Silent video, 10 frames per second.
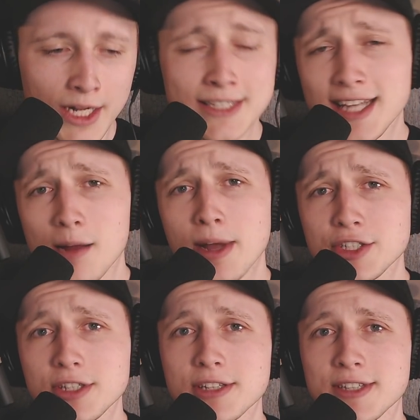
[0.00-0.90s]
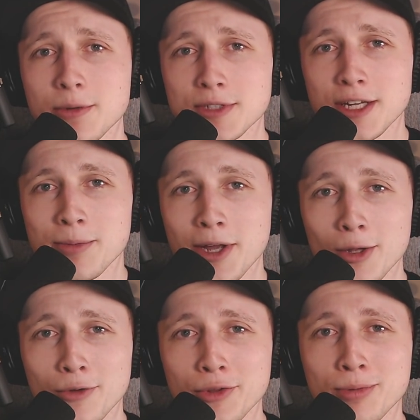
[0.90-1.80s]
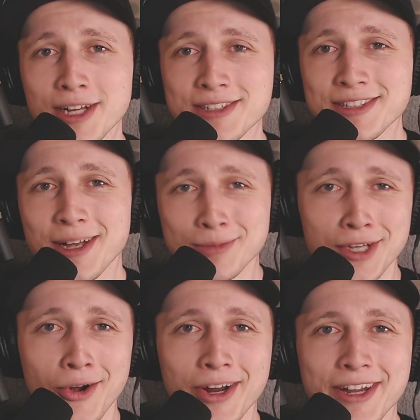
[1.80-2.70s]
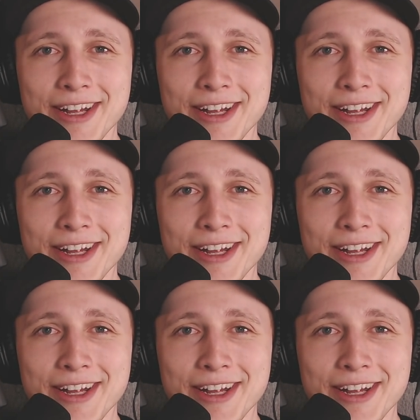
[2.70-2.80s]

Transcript: Did I mention this thing was going to be all over the place? I'm sorry.